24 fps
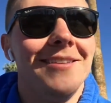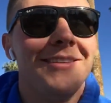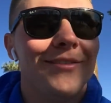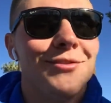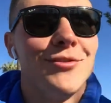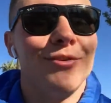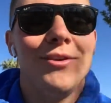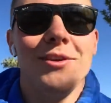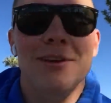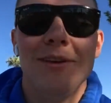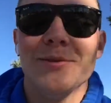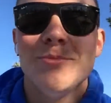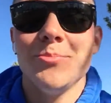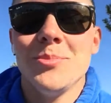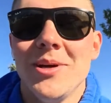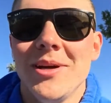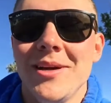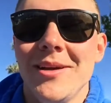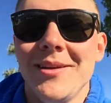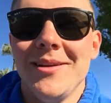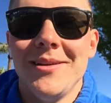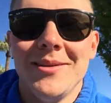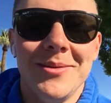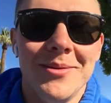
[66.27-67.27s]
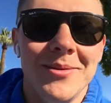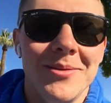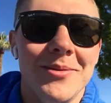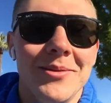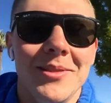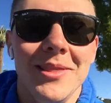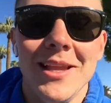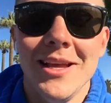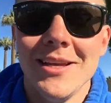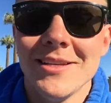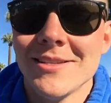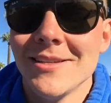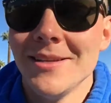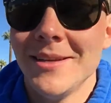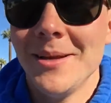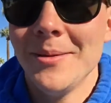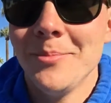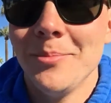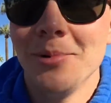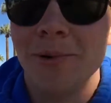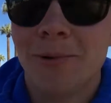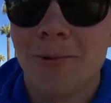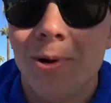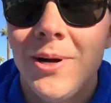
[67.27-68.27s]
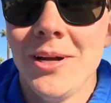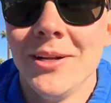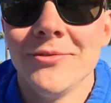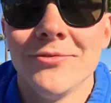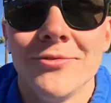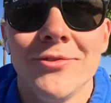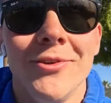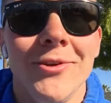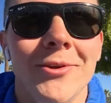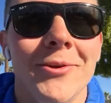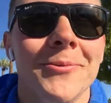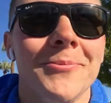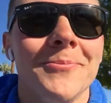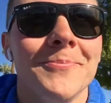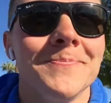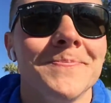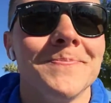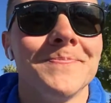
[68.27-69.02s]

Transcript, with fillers: So here's my lesson number one for you.